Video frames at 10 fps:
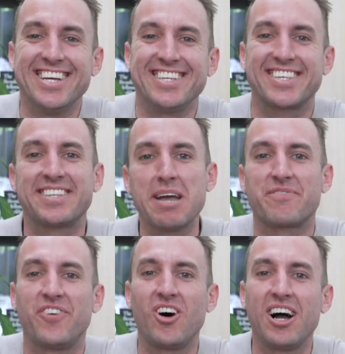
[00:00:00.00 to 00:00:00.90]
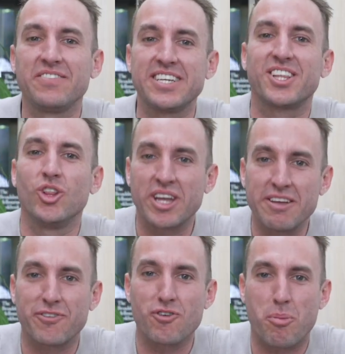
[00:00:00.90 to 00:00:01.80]
Step 5 is
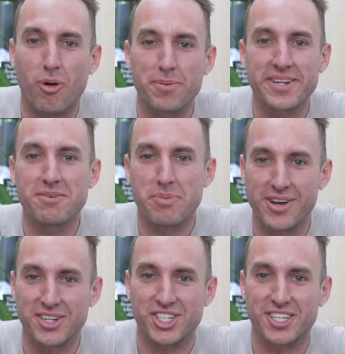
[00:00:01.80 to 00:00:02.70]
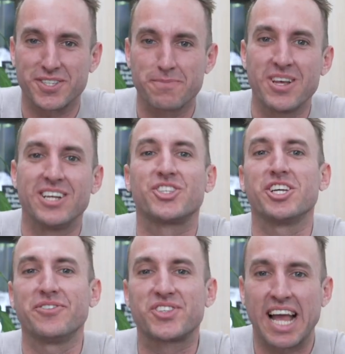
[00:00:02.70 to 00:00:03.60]
looking for a property to purchase. So
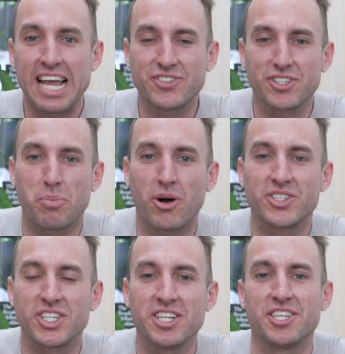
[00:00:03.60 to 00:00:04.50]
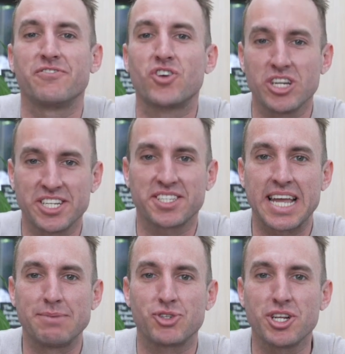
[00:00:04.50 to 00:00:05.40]
you've saved your deposit, you've got your
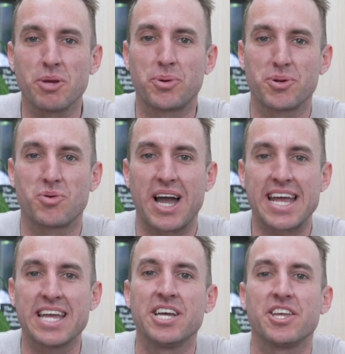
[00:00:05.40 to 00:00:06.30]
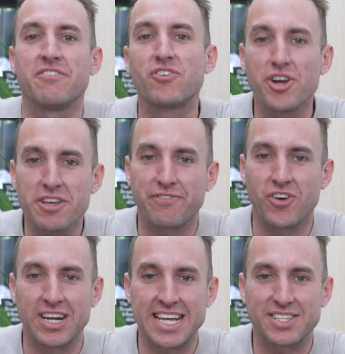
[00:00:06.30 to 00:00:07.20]
stamp duty put away, you've got your
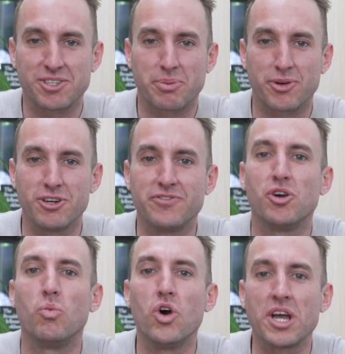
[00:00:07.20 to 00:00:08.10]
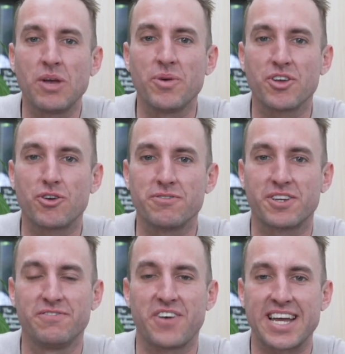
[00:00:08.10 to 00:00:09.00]
finance approved, you're working with a good
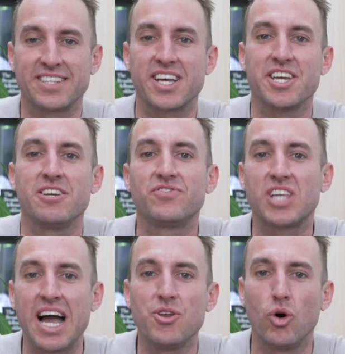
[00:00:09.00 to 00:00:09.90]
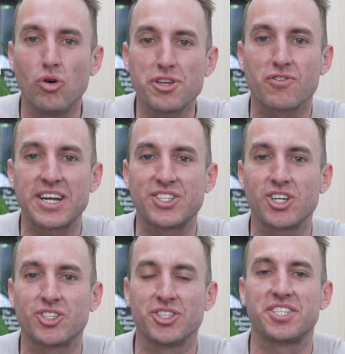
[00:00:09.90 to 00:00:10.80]
conveyancer, you've done all your
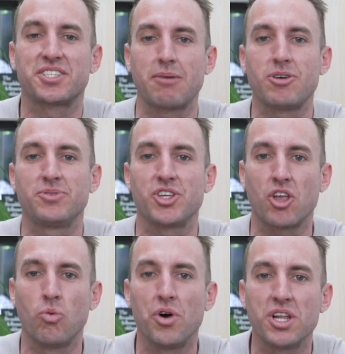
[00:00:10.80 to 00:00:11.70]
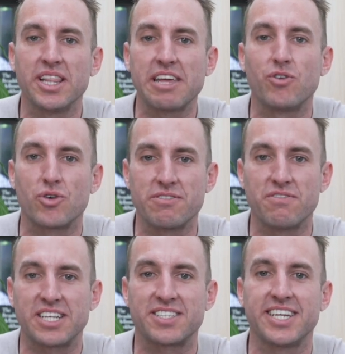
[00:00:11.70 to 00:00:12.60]
research on the suburbs that you want to live or
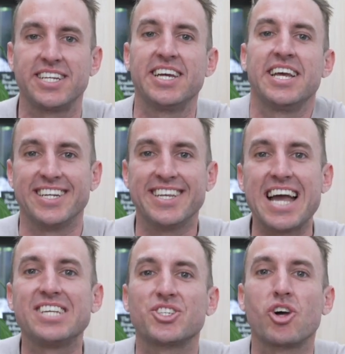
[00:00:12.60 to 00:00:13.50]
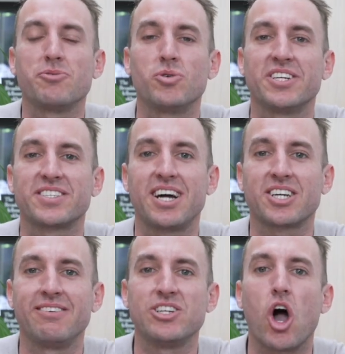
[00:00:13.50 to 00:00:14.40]
invest in. Now's the time you want to start
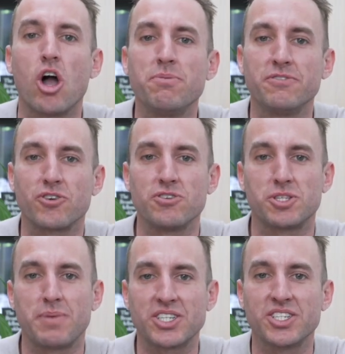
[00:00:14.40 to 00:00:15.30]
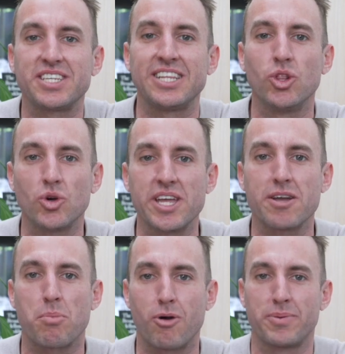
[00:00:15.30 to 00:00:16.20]
going to open for inspections and looking
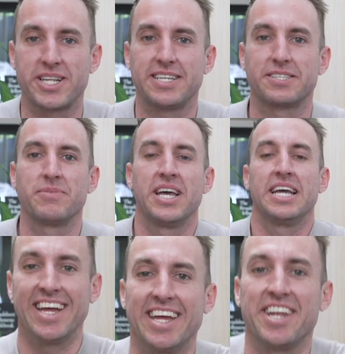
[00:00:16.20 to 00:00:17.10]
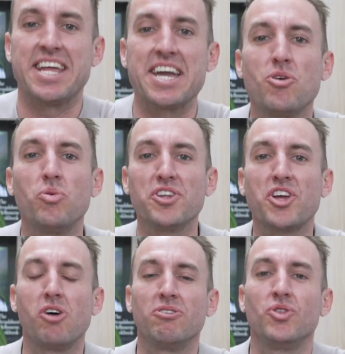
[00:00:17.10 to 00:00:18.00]
at properties. Now you want to
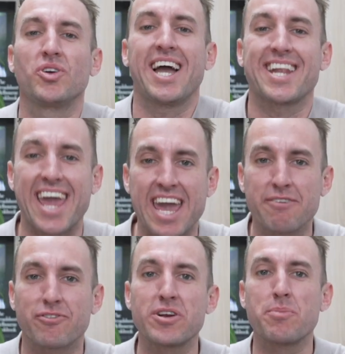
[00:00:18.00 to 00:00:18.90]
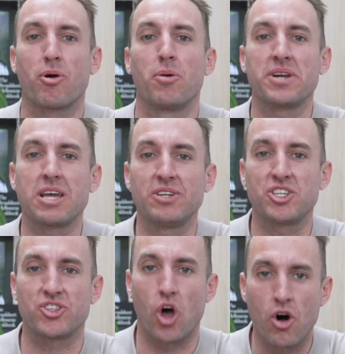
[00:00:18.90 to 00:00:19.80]
go and look at every property which
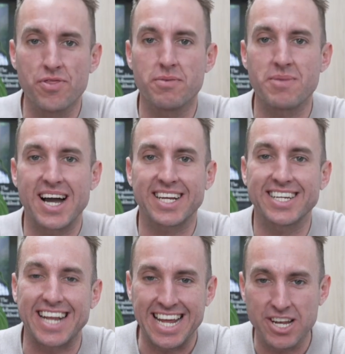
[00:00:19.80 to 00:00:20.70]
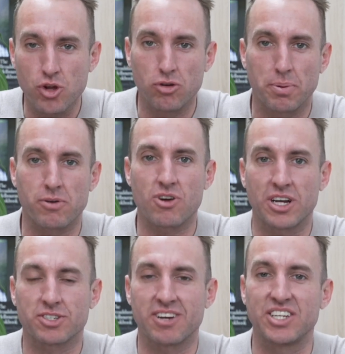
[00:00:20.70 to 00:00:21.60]
is on the market in your
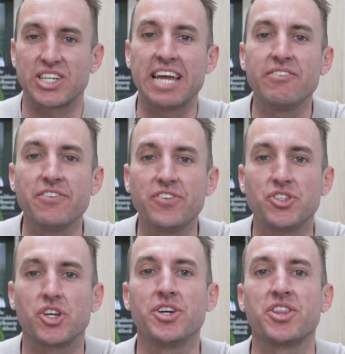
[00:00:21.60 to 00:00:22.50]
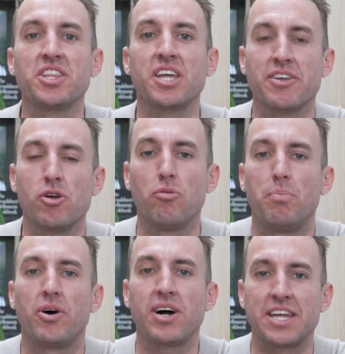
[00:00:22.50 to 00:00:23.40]
price range, even if you don't think that you'll
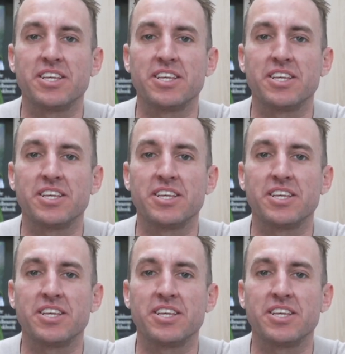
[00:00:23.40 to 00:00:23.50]
buy it.